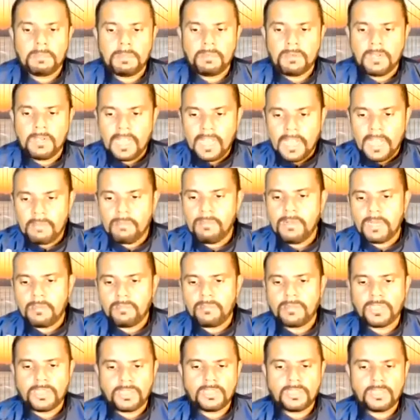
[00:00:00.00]
with high blood
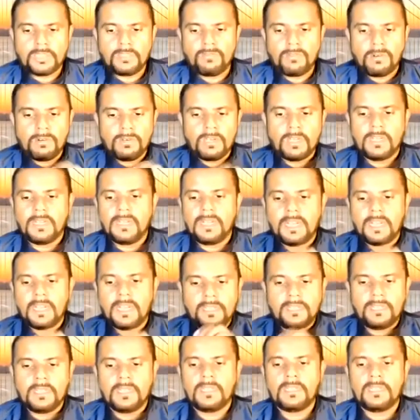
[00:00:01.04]
pressure found that nadi